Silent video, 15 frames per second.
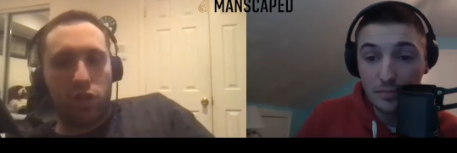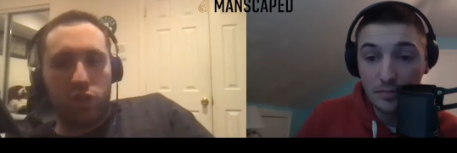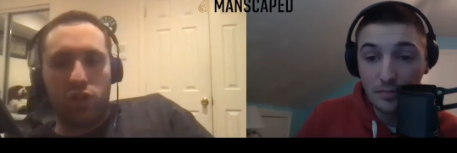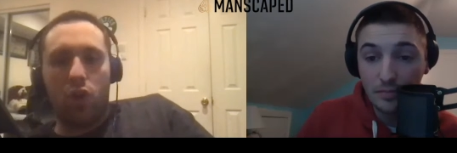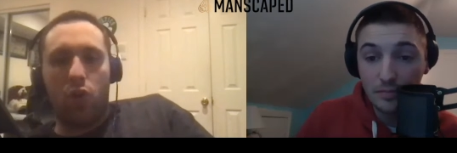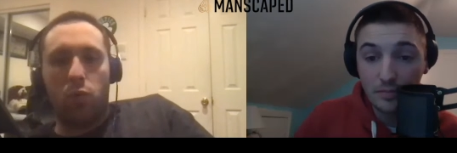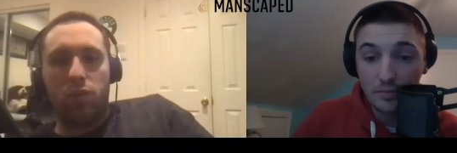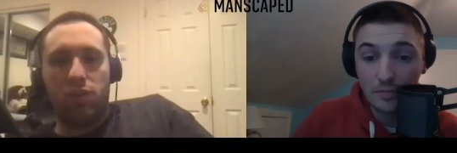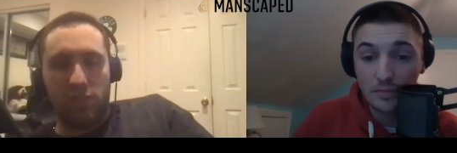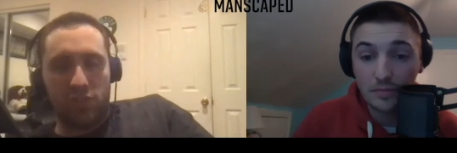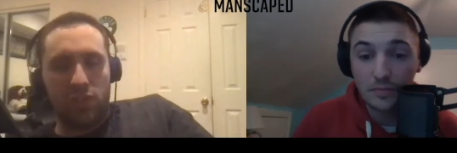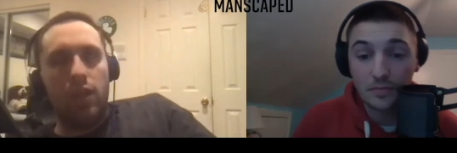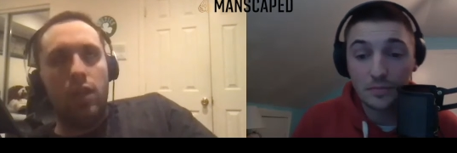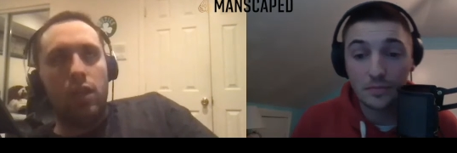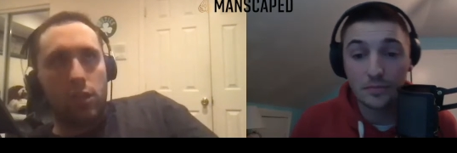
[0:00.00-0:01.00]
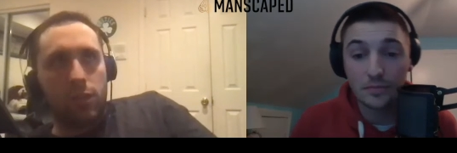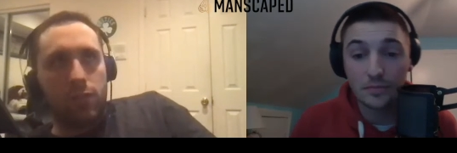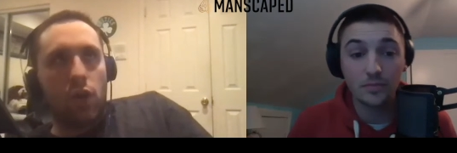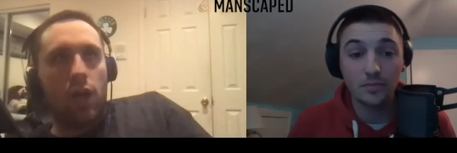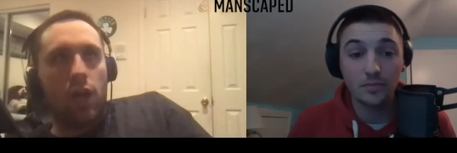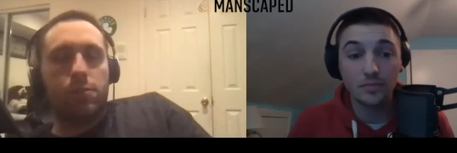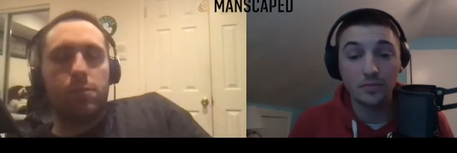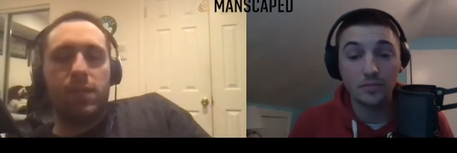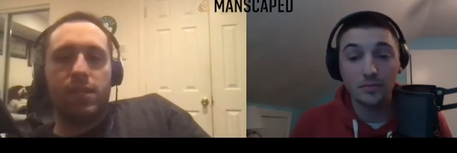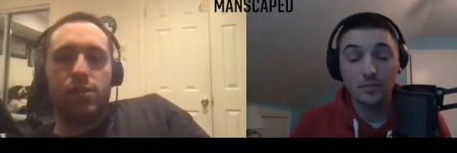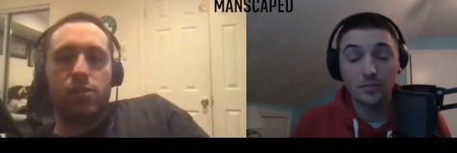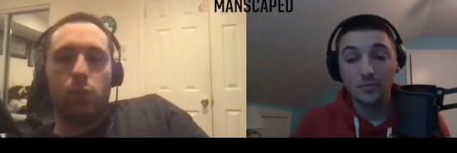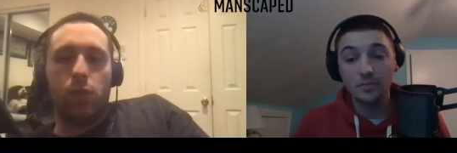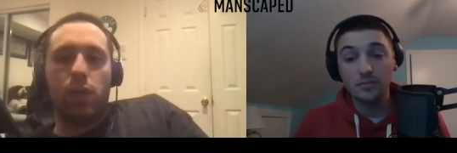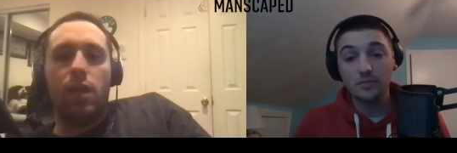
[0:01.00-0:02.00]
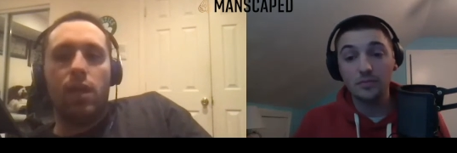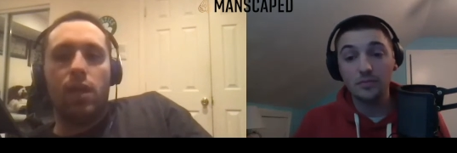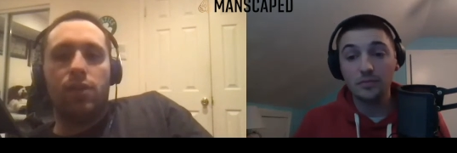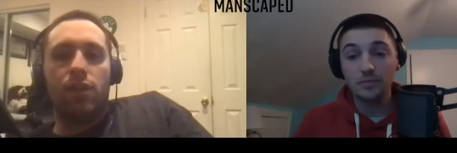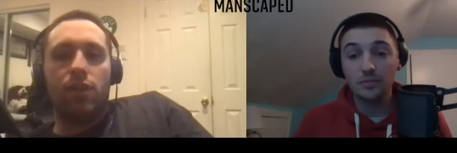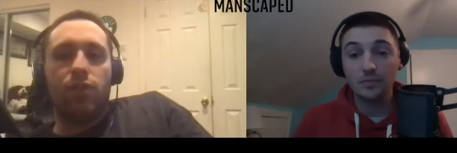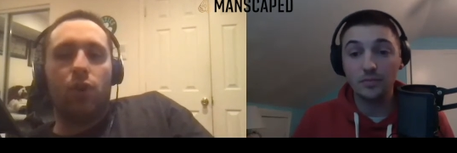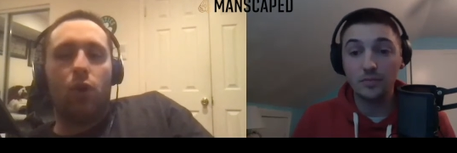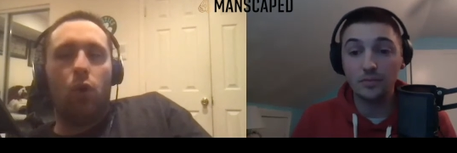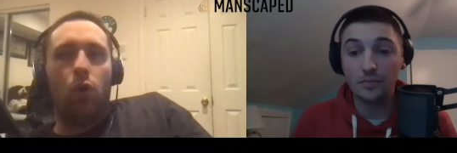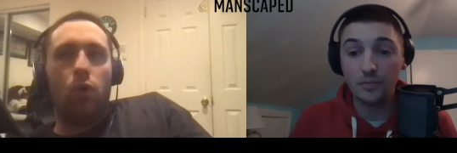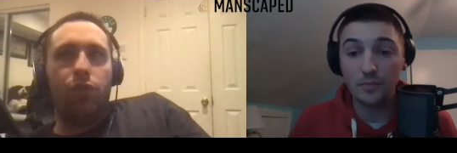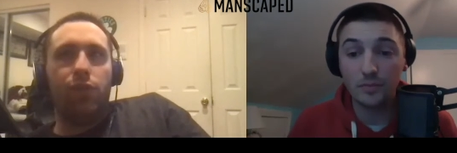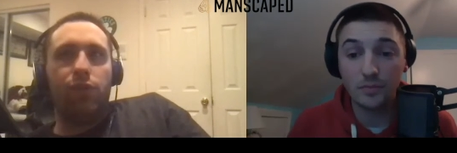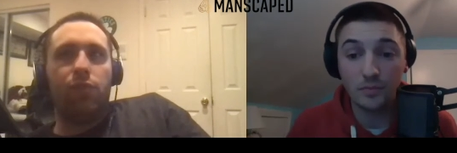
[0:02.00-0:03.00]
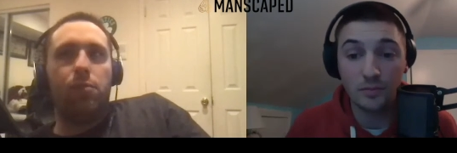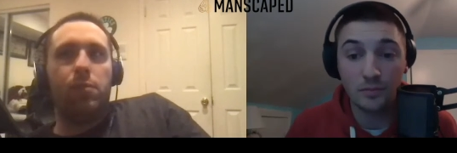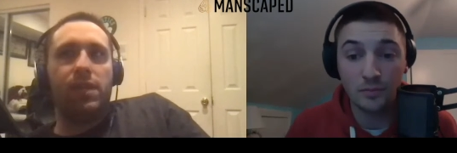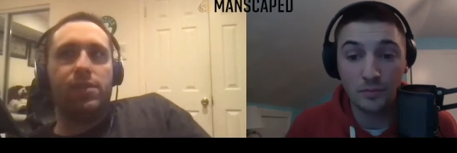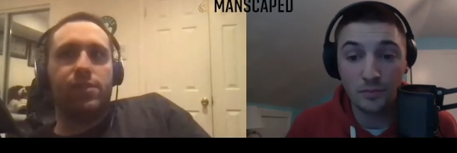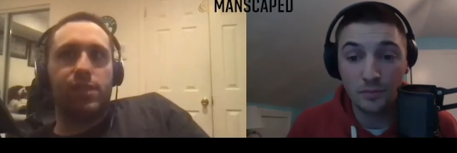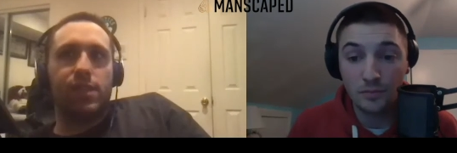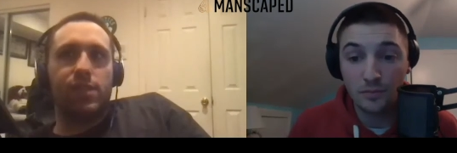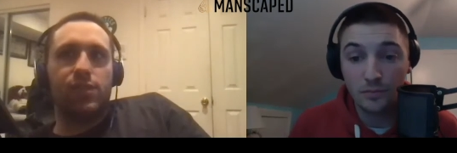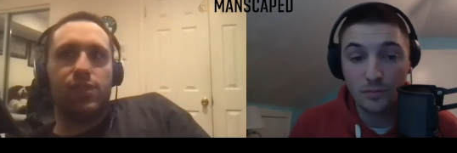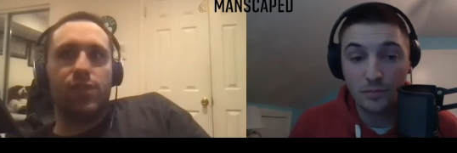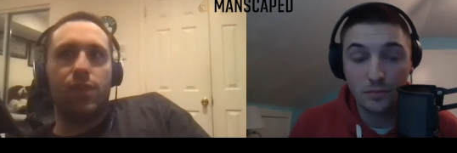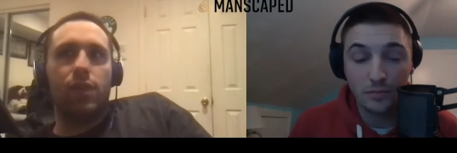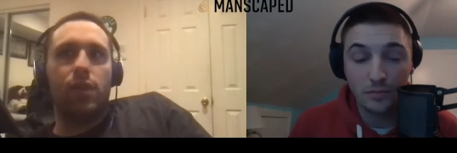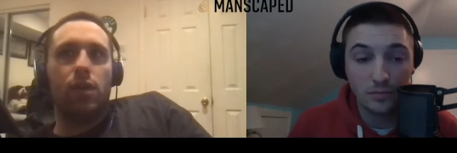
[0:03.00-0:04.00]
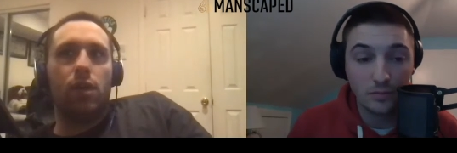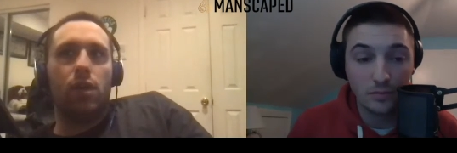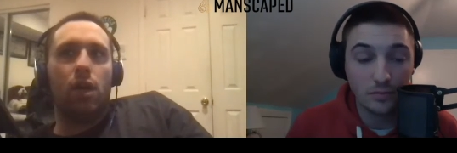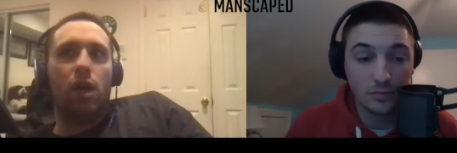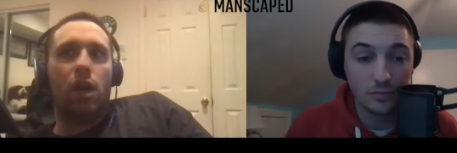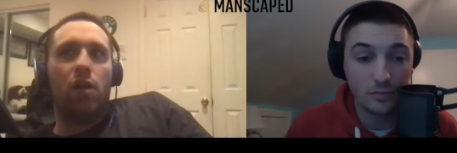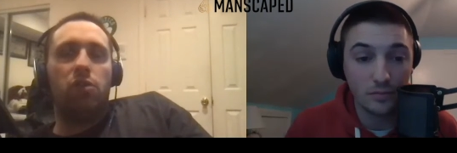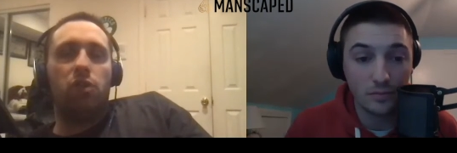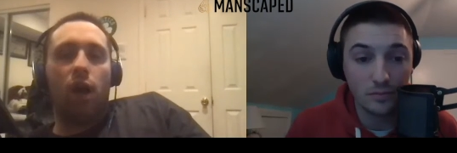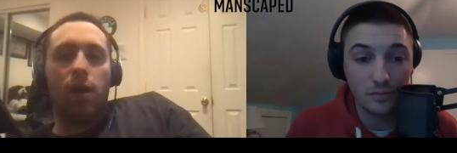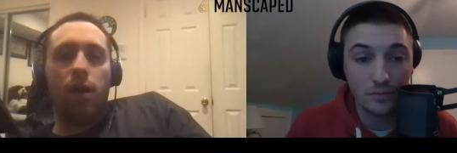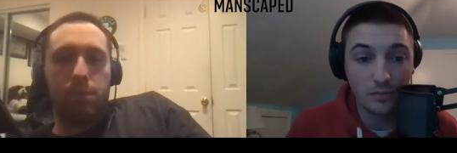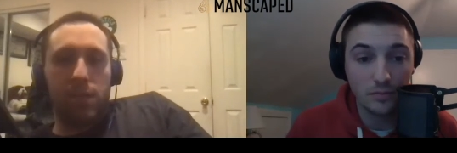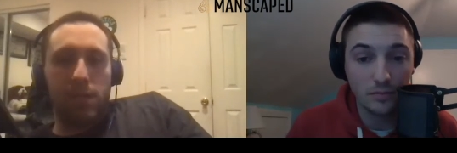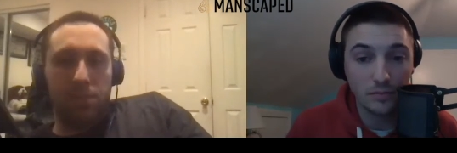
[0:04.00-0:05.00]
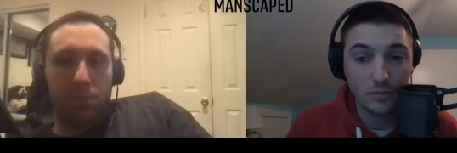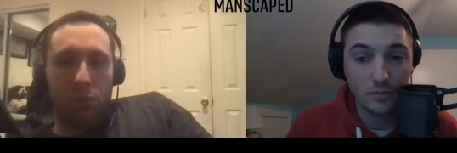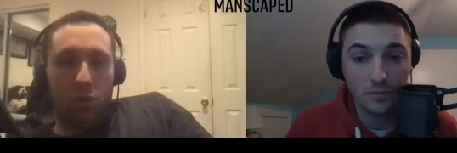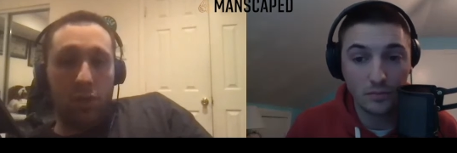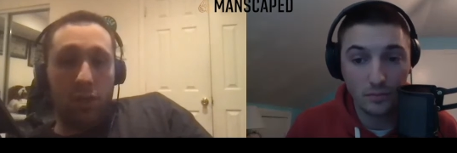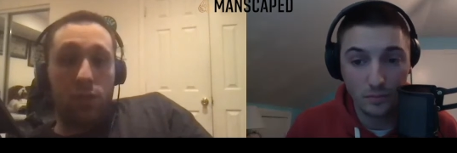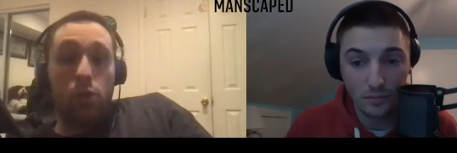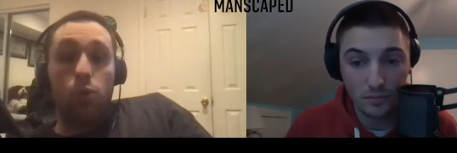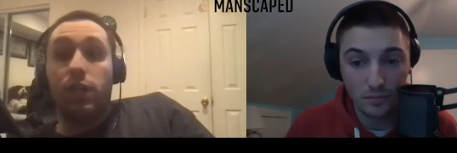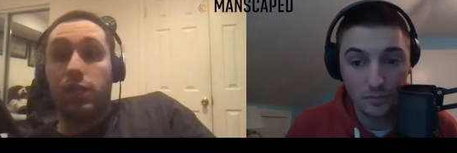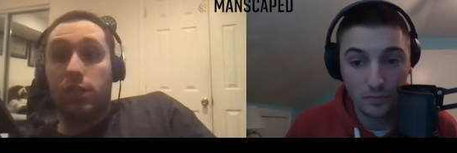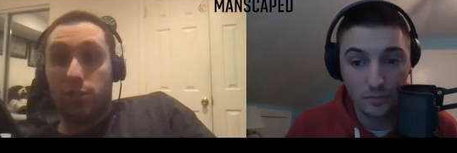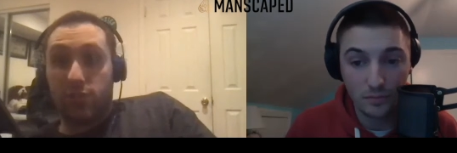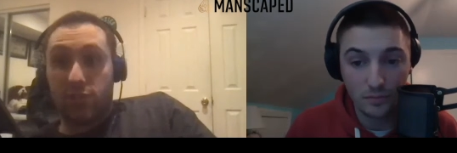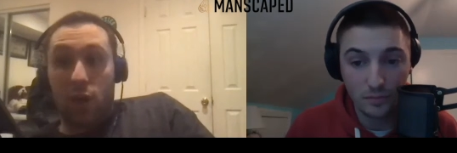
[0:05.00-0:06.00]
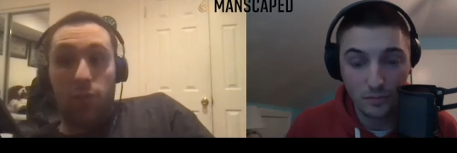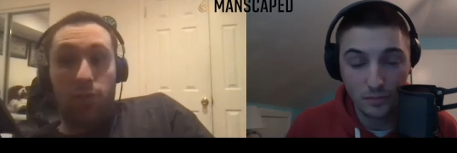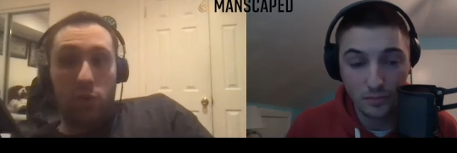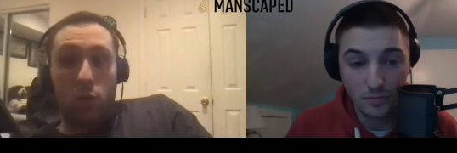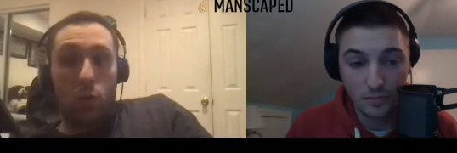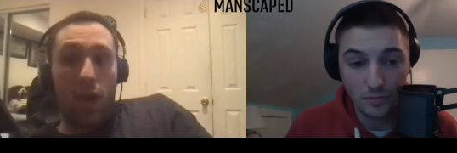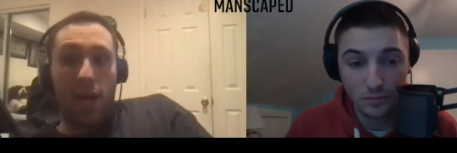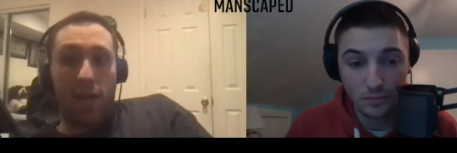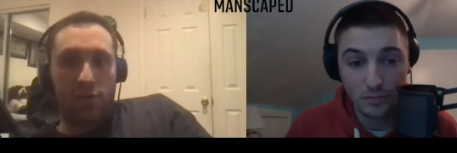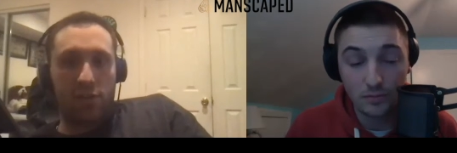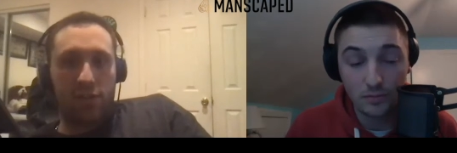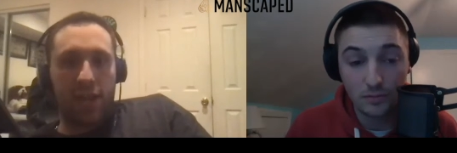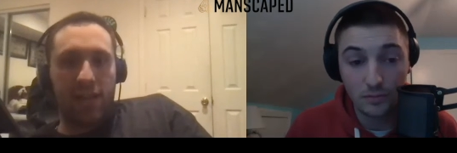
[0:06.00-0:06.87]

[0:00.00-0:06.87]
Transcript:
Speaker 1: going with this? You've talked me into it. The, the whole thing for me is this. A lot of people, including yourself and Quags, like I